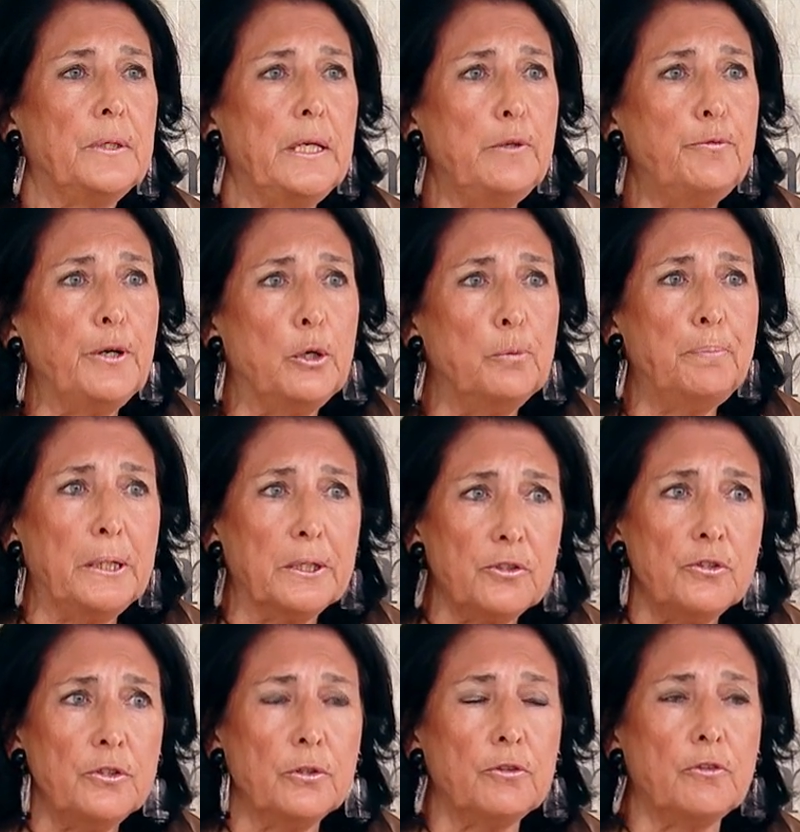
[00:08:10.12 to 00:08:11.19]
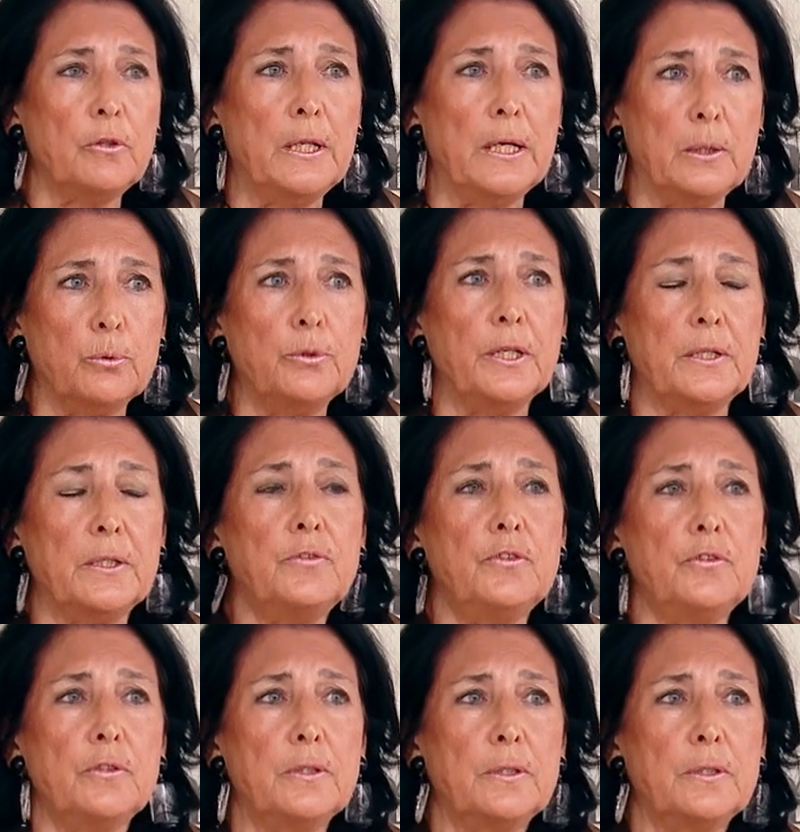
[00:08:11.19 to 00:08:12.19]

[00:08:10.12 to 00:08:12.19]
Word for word: if our partners allow that,